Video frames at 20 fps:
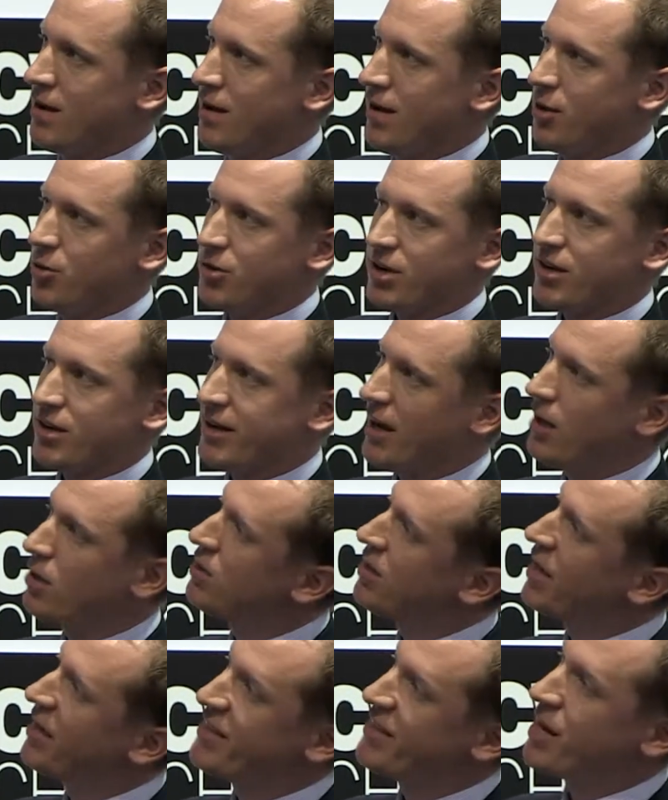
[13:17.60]
And you can
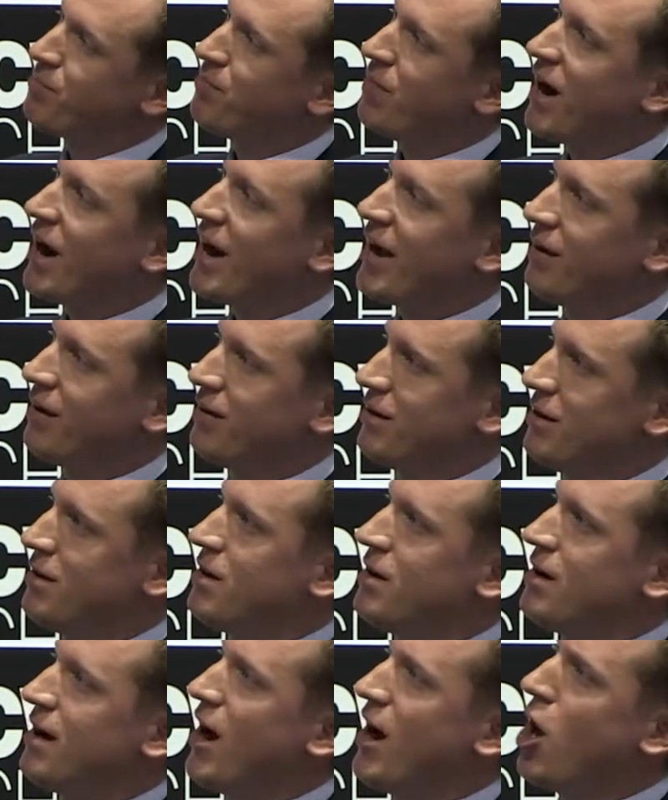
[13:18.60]
calculate that by
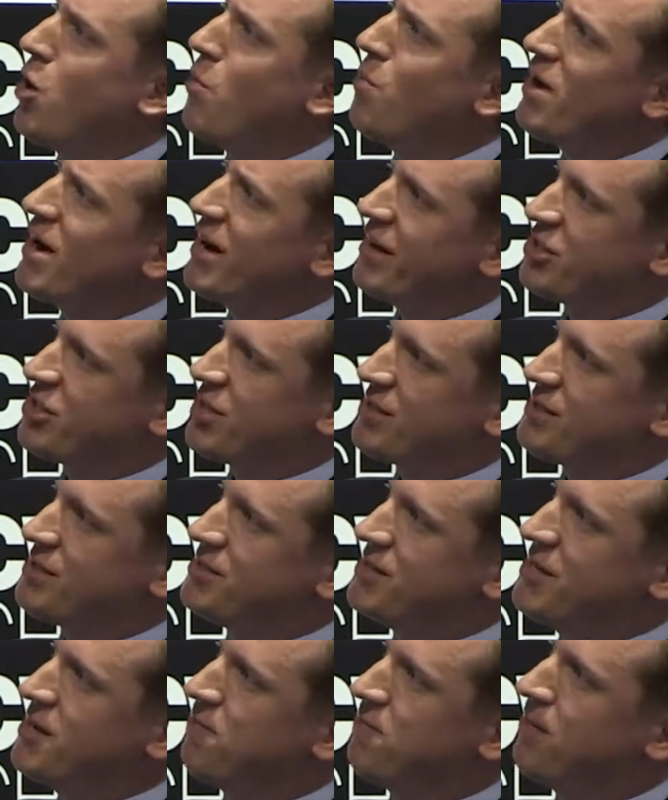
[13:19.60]
how much does
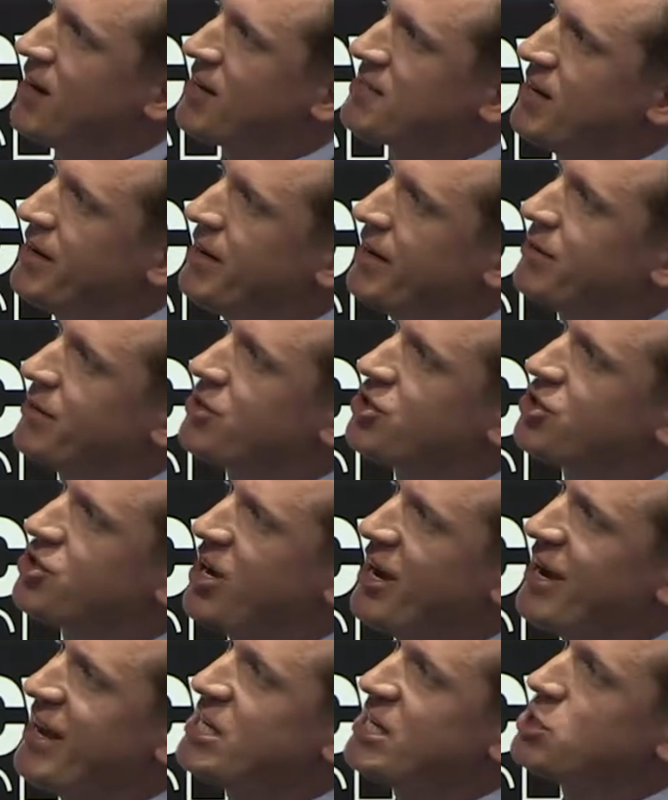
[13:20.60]
the D flux linkage
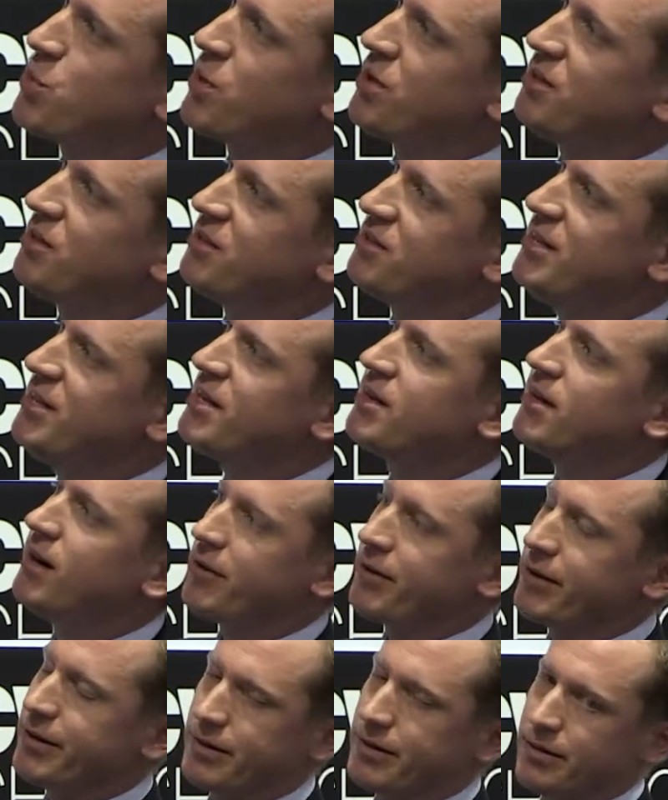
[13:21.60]
change with the D
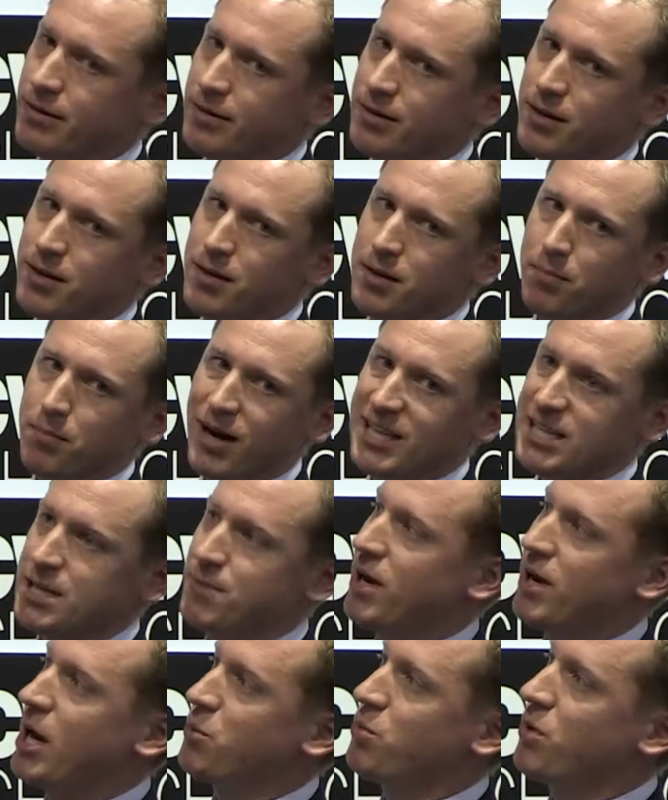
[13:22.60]
current
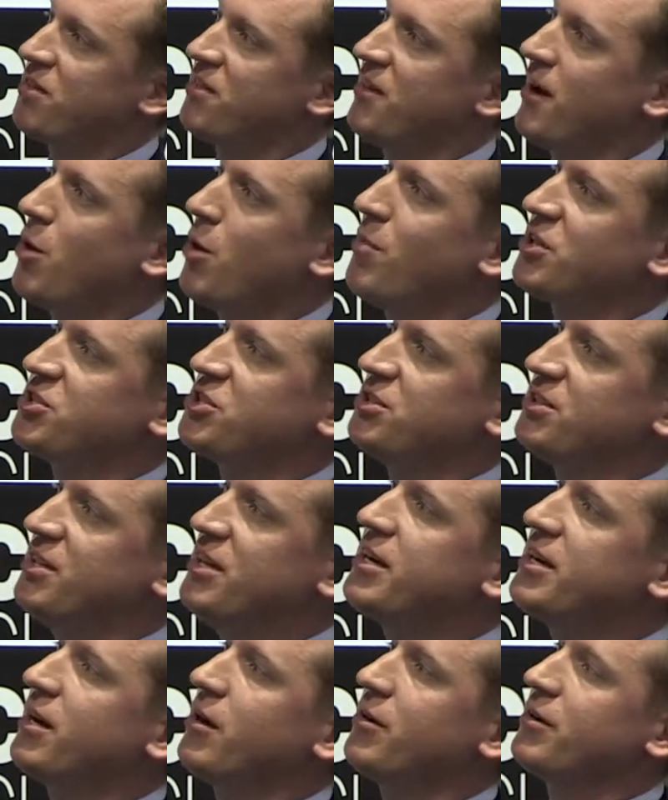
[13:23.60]
multiplied with how much the
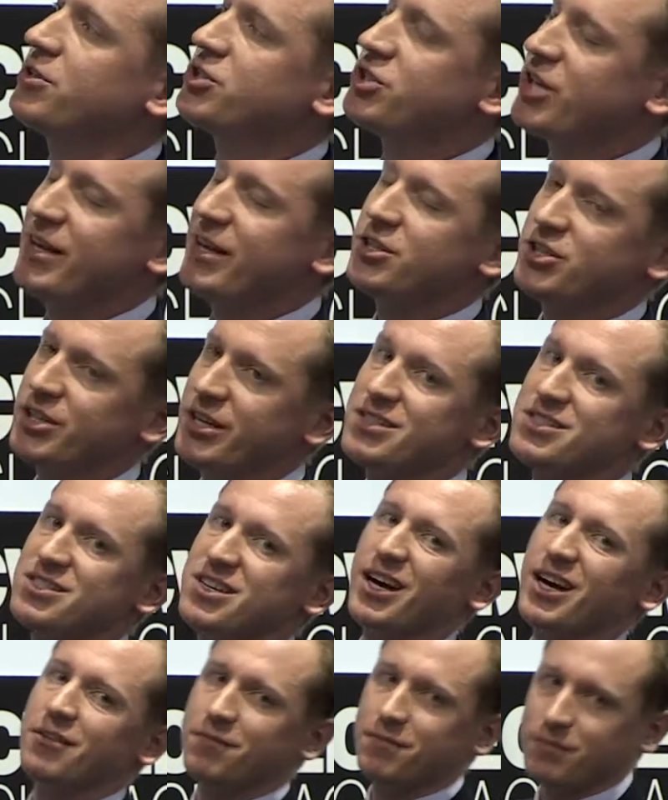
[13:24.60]
D current changed
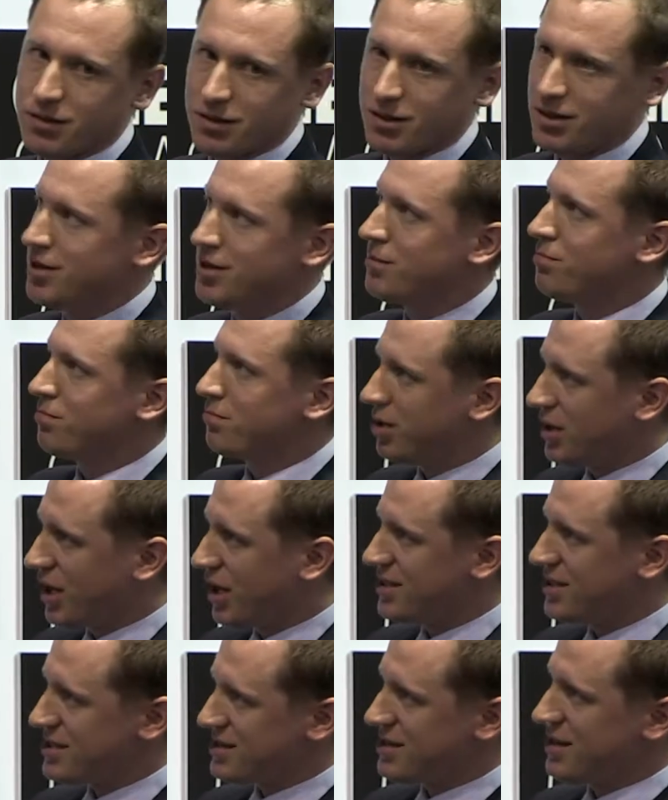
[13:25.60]
itself,
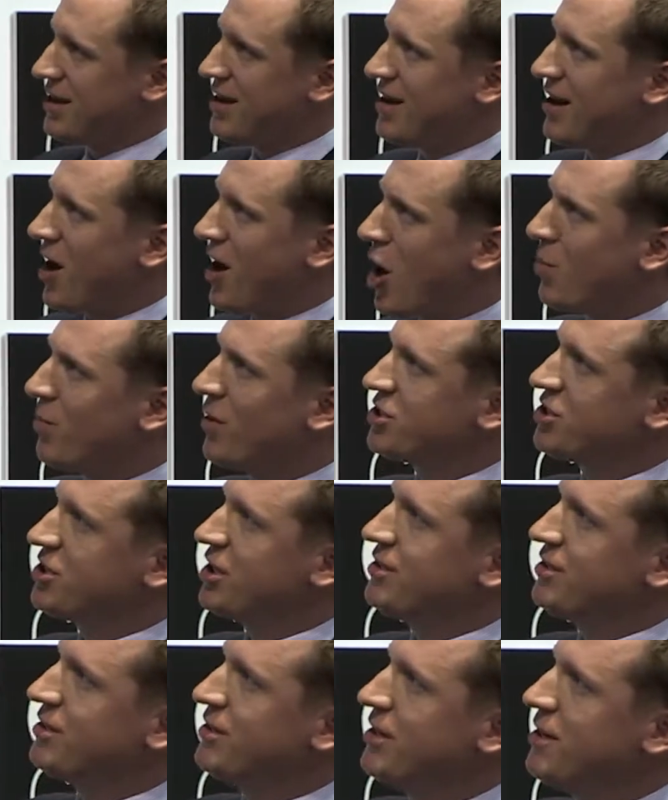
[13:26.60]
plus how much
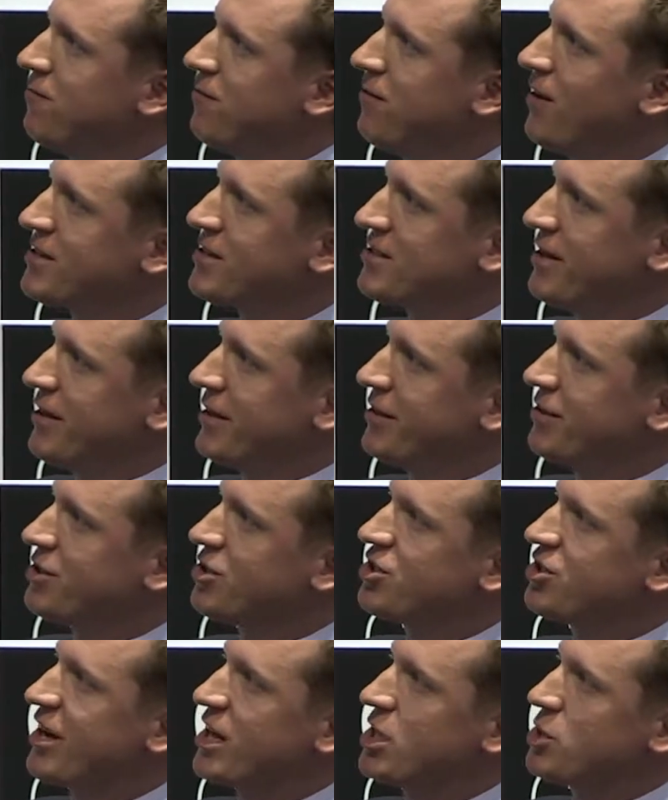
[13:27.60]
did the D flux
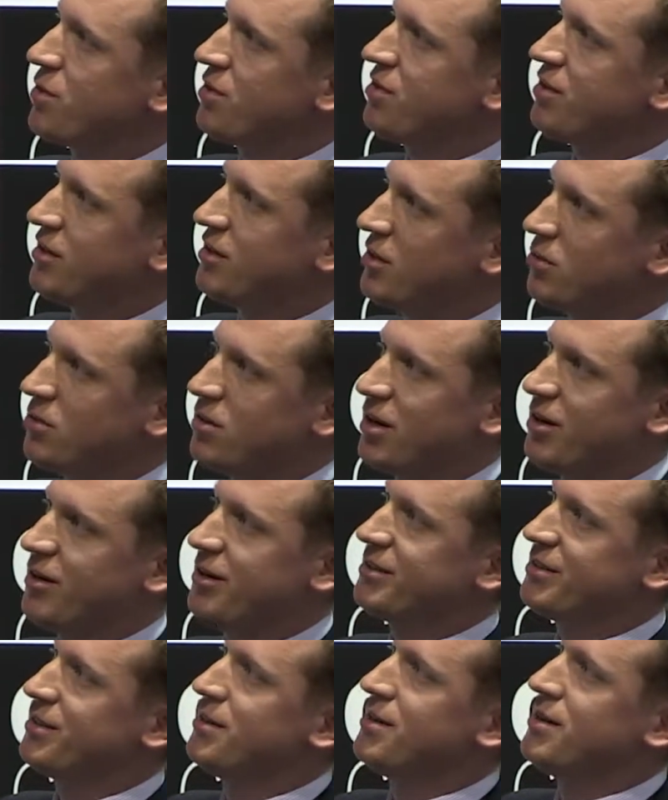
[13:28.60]
linkage change with the Q
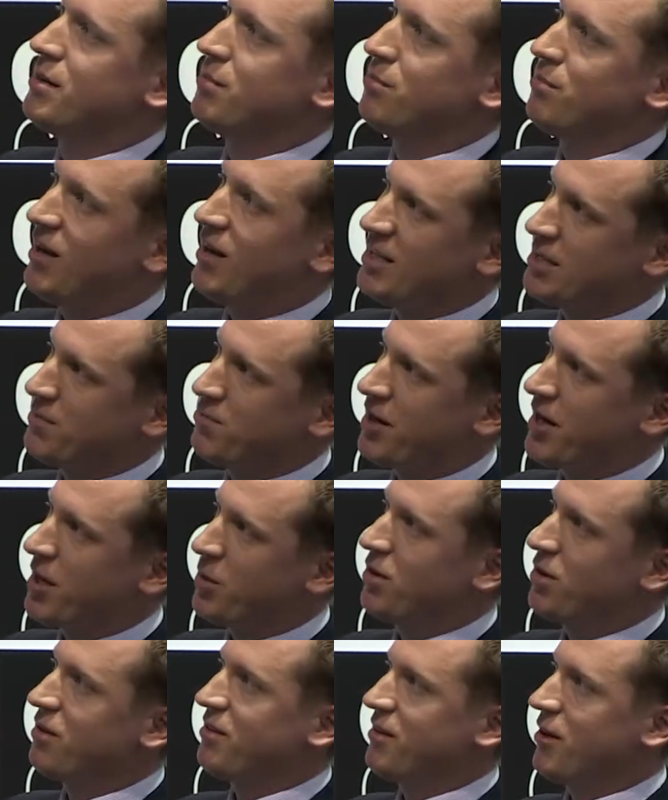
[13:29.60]
current
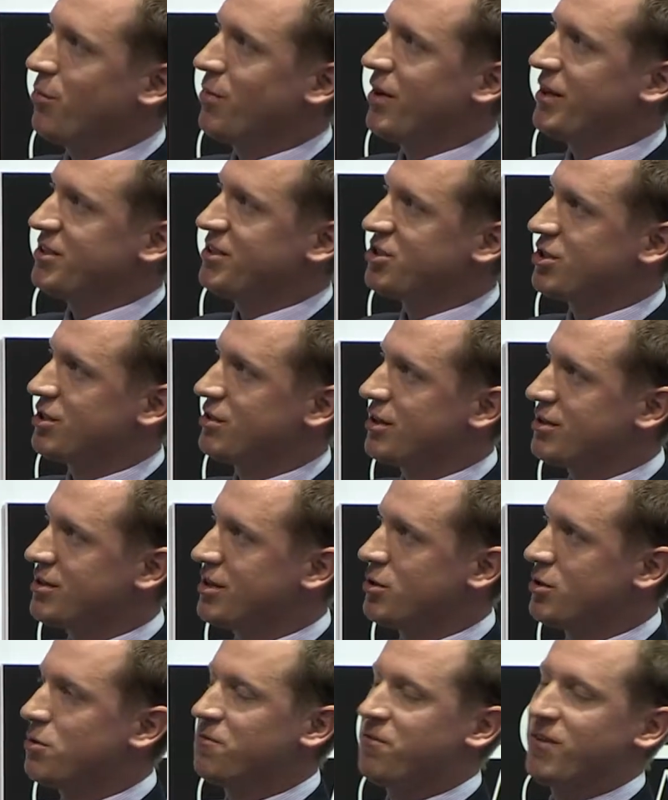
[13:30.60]
multiplied with how much did the
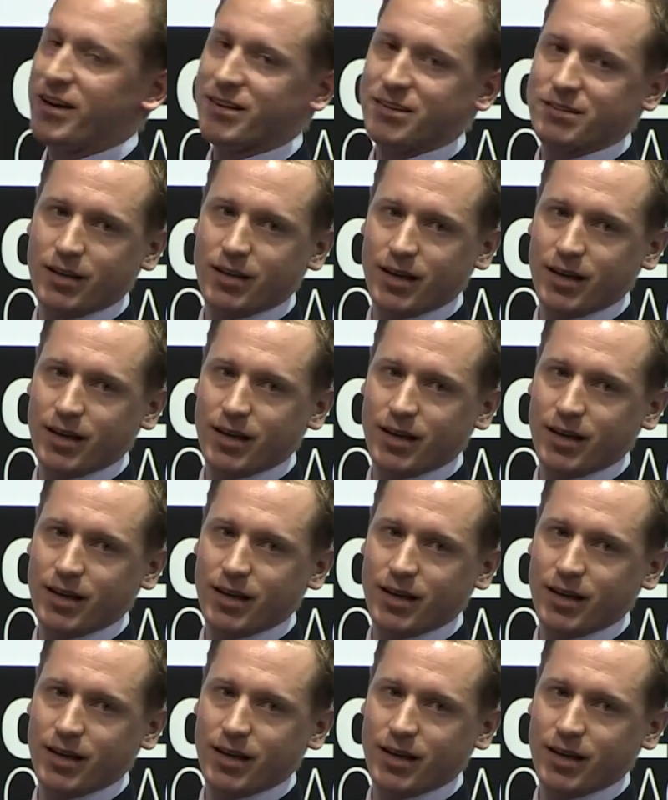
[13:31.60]
Q flux